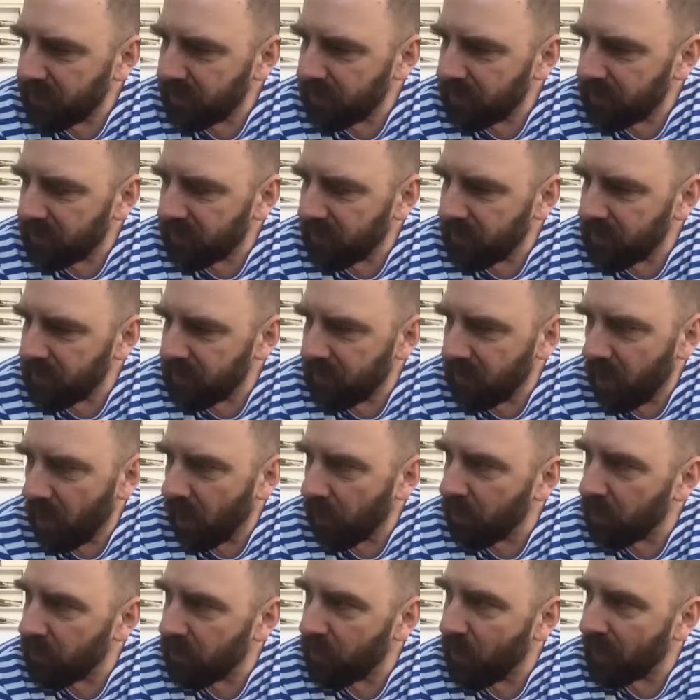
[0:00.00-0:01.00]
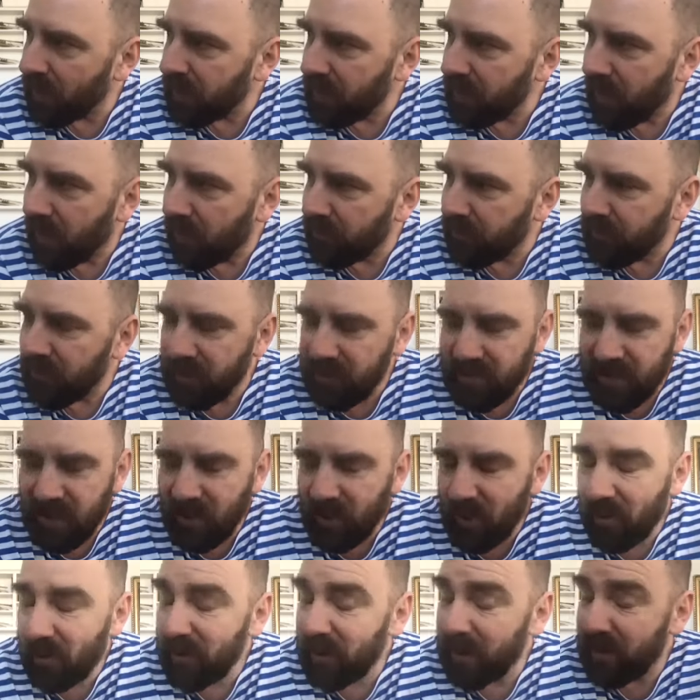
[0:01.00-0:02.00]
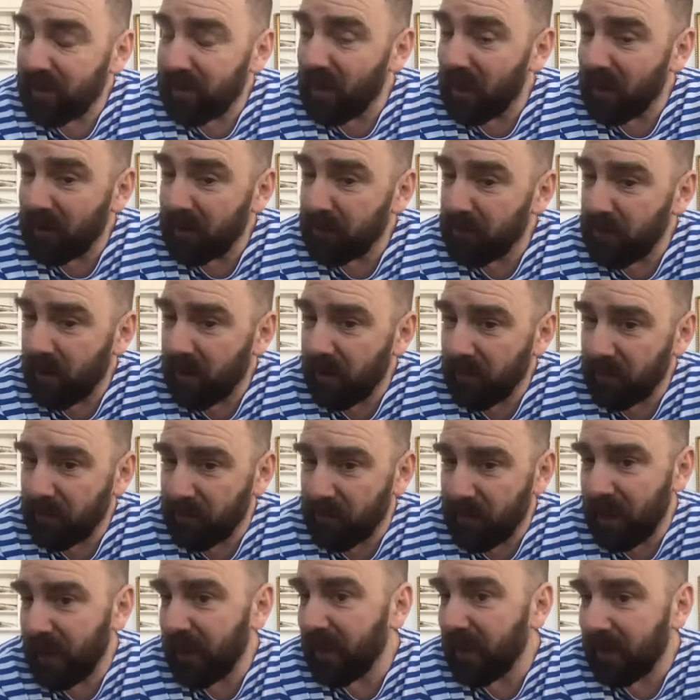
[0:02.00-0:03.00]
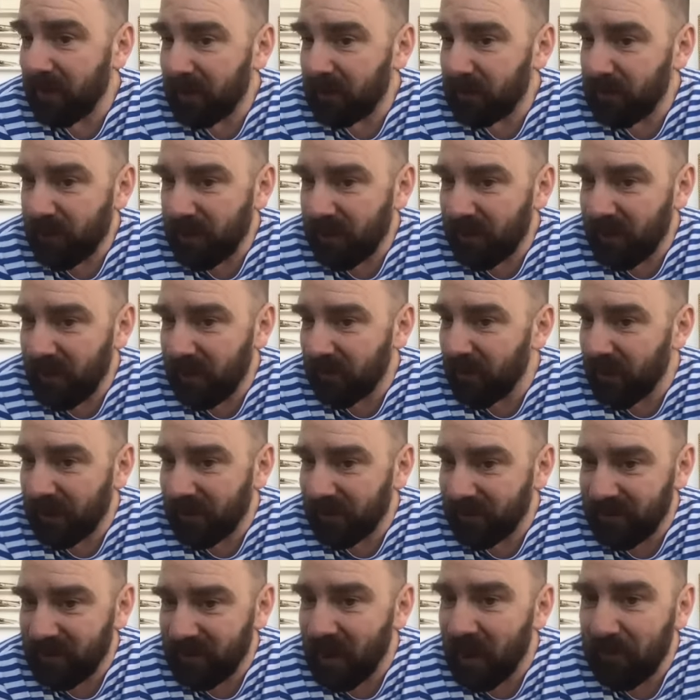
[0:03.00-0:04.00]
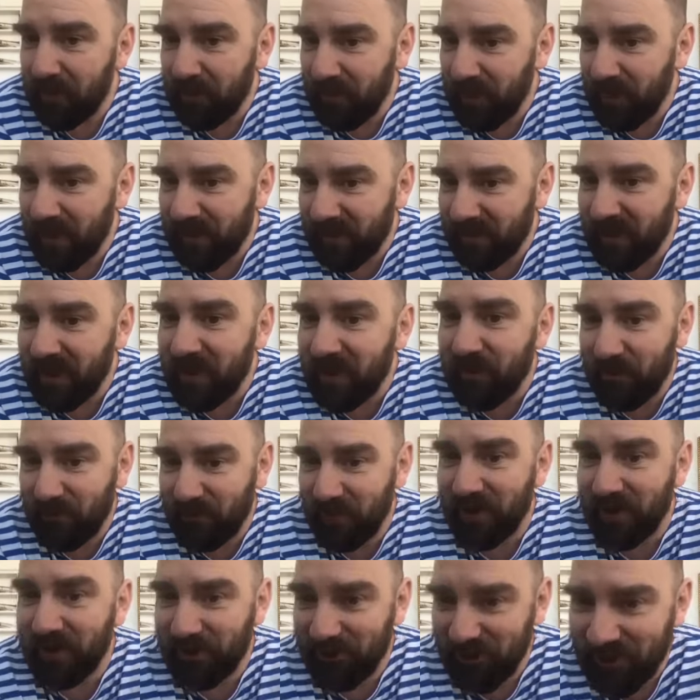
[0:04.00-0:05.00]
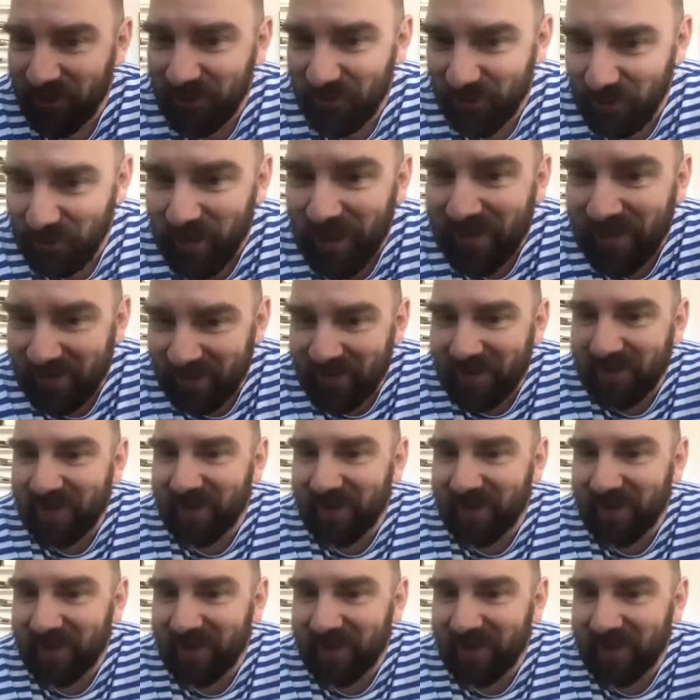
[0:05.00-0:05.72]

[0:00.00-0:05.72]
almost 1.5 years. I already started playing it, but I never had the time basically to finish it, to mix it,